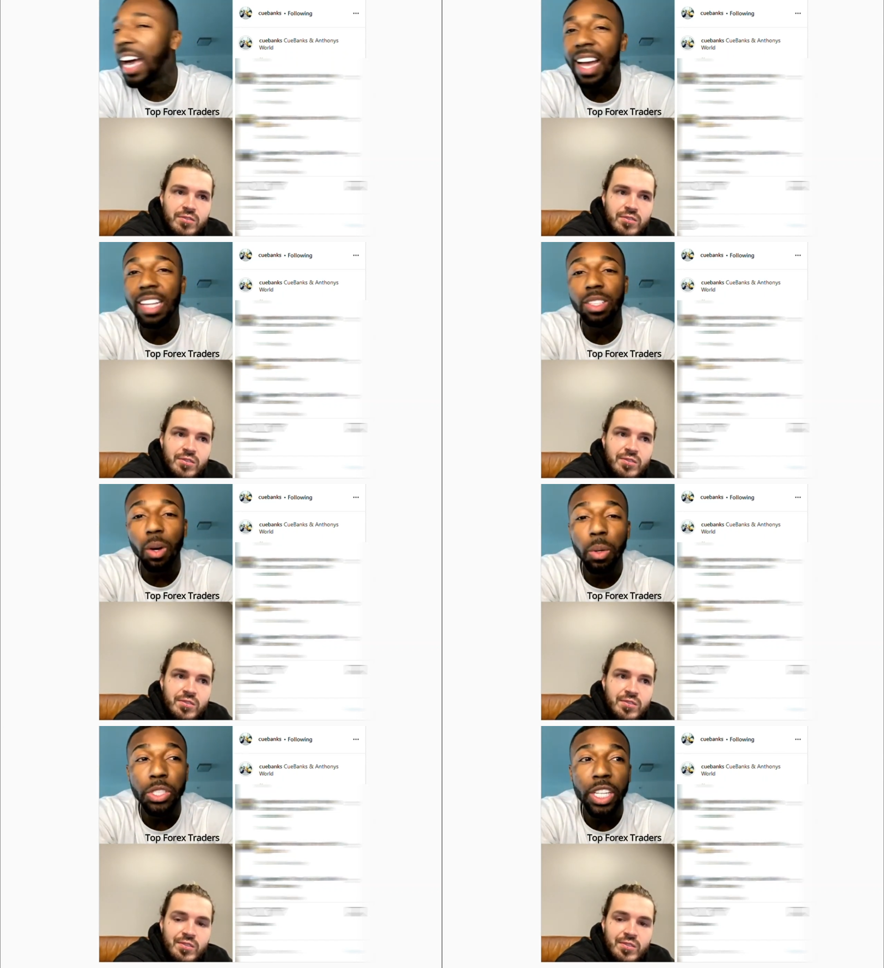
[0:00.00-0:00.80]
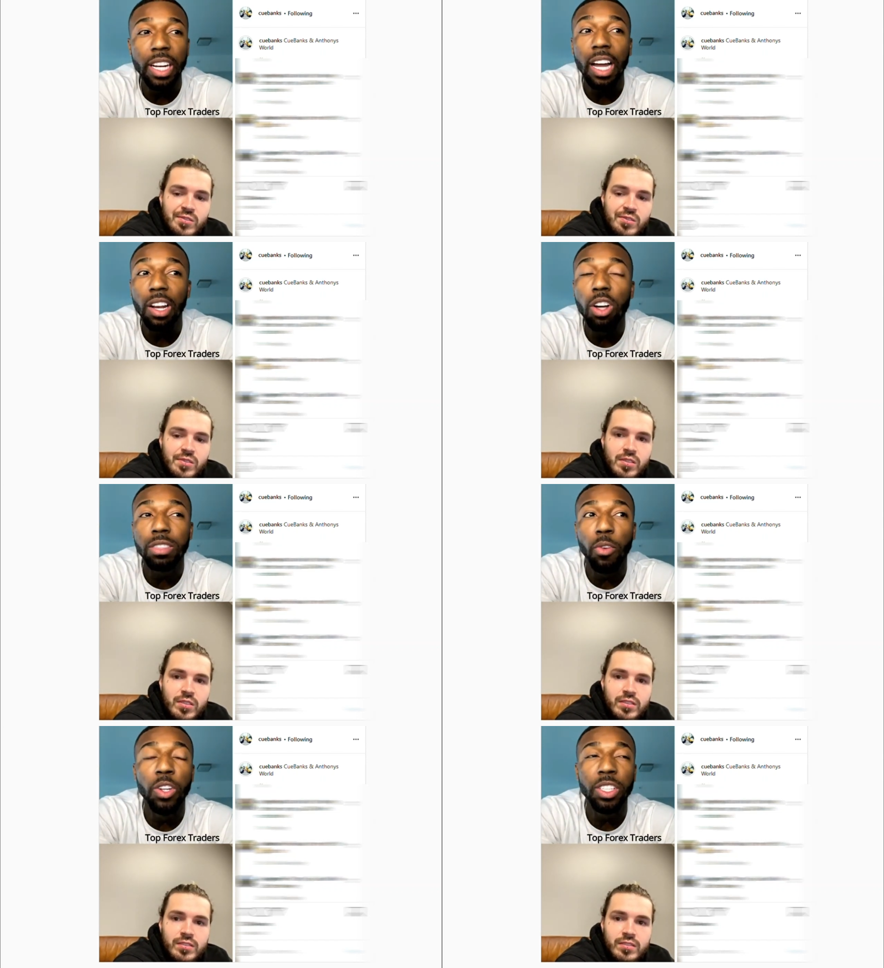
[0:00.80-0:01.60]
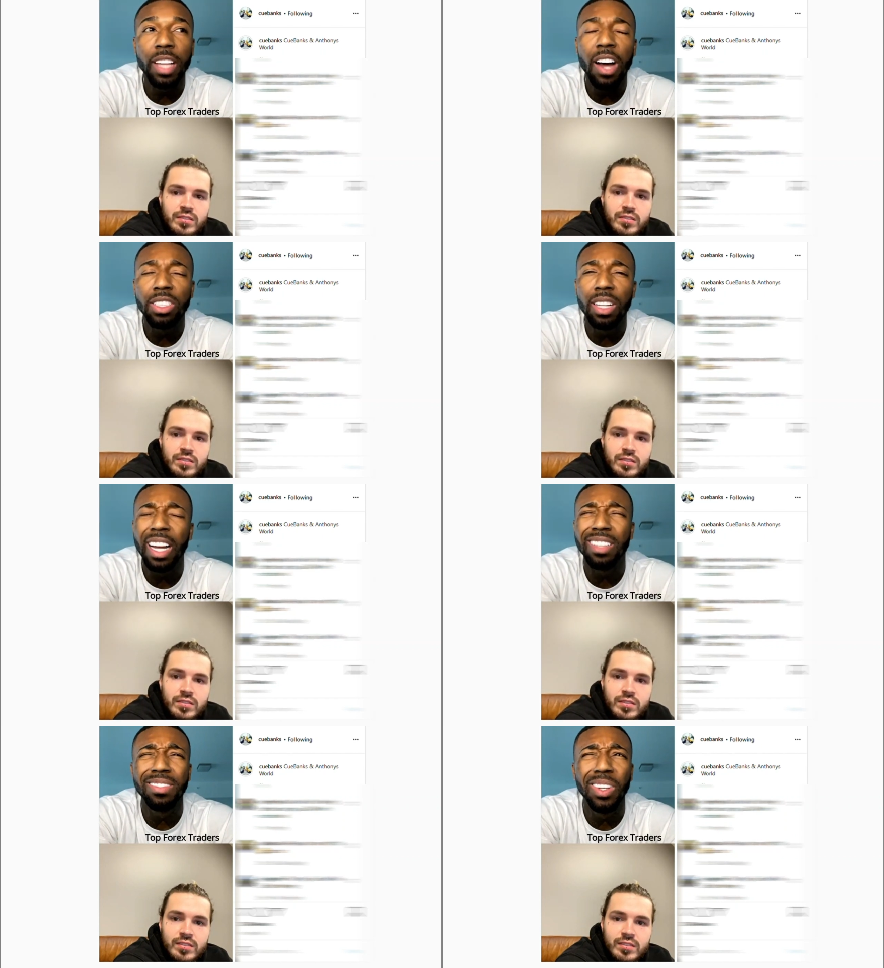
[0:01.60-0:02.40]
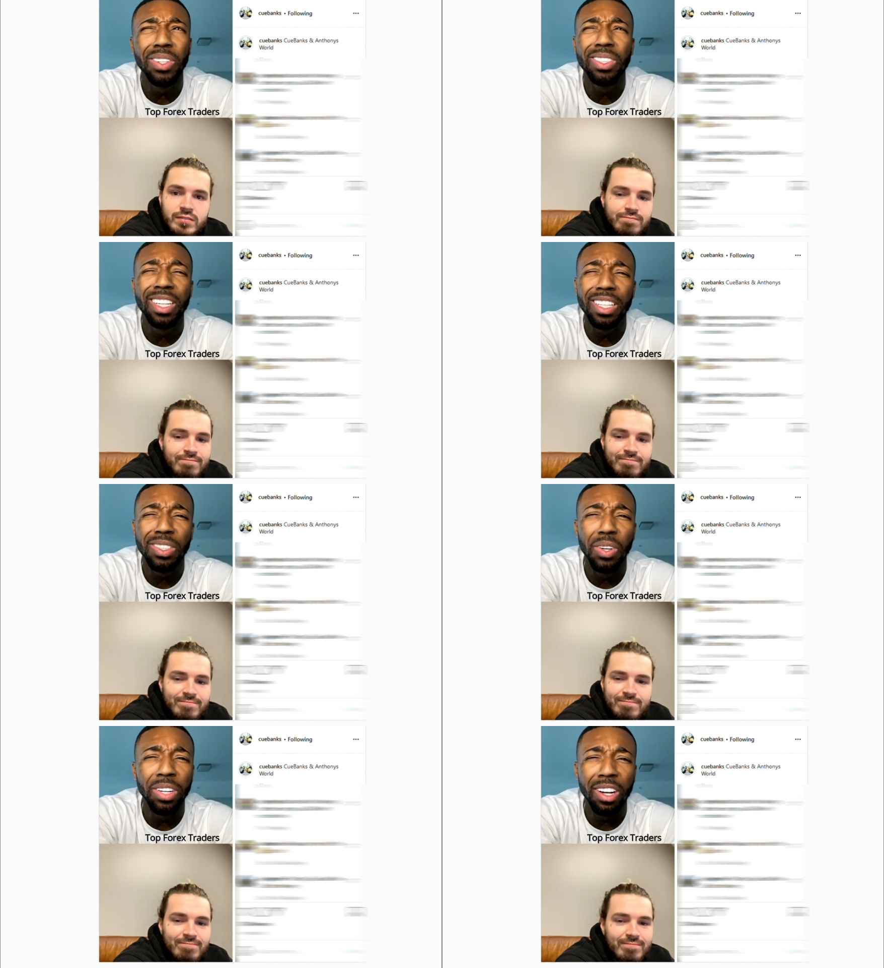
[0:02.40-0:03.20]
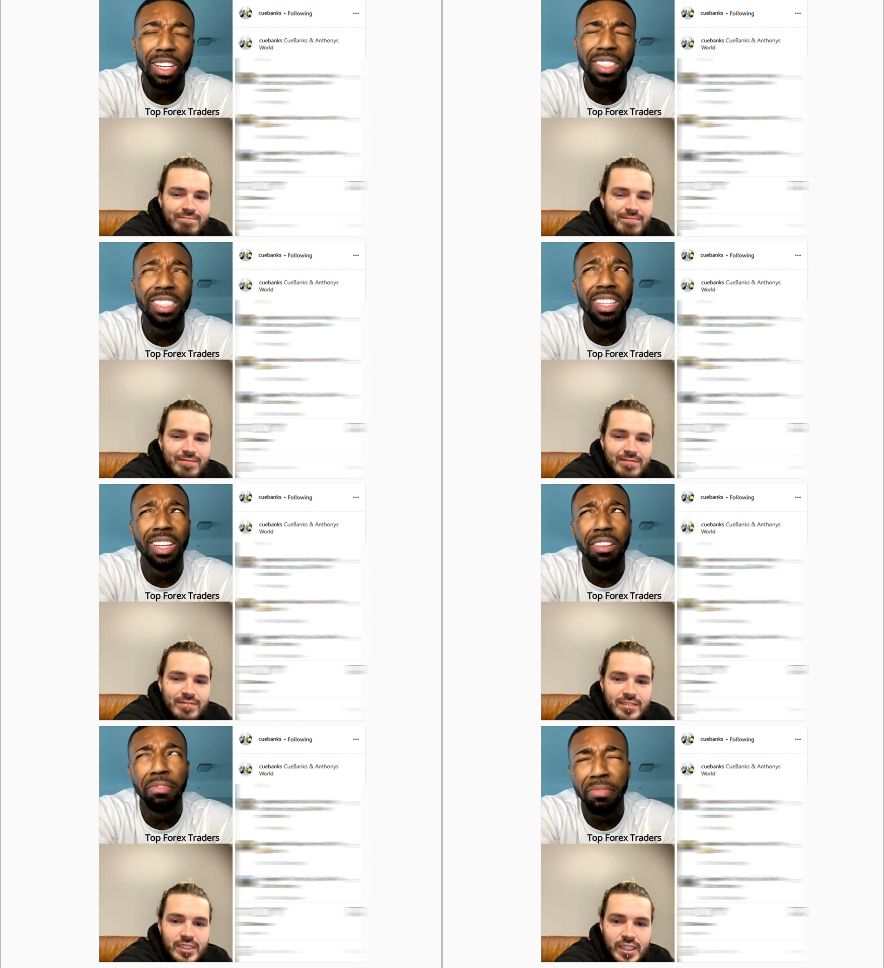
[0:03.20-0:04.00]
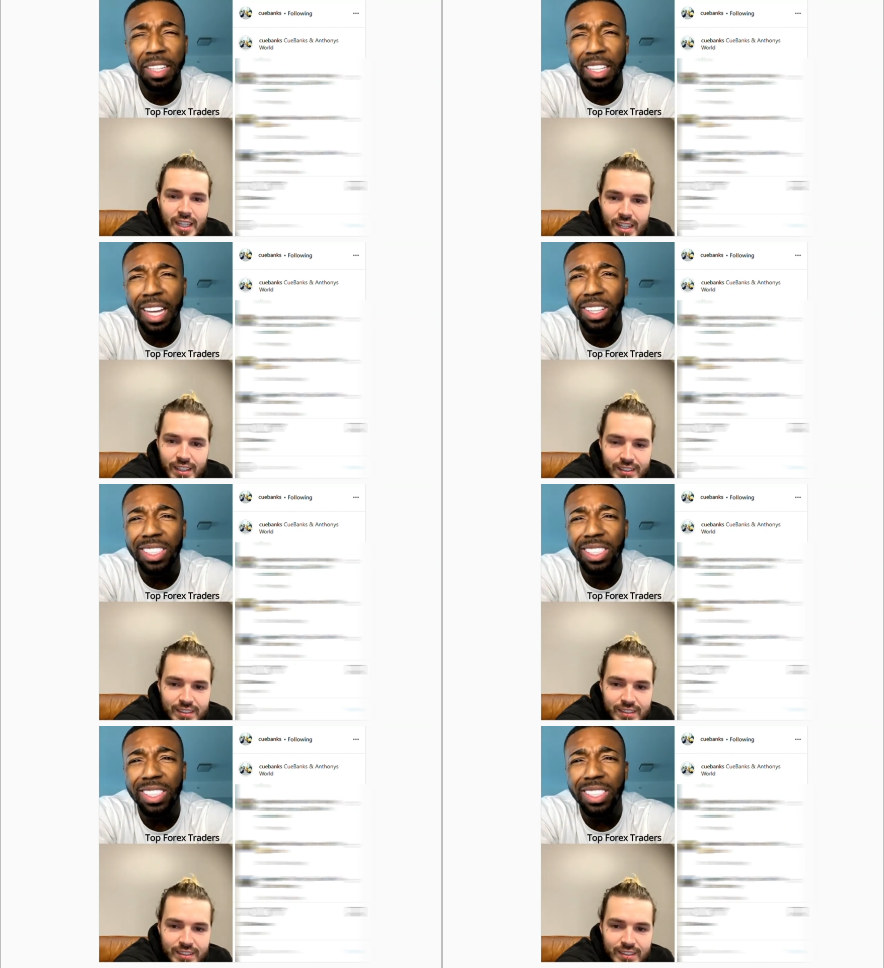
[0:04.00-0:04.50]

Speaker 1: as, oh shit, I lost 400,000. Like no, you didn't. You only lost. You can't.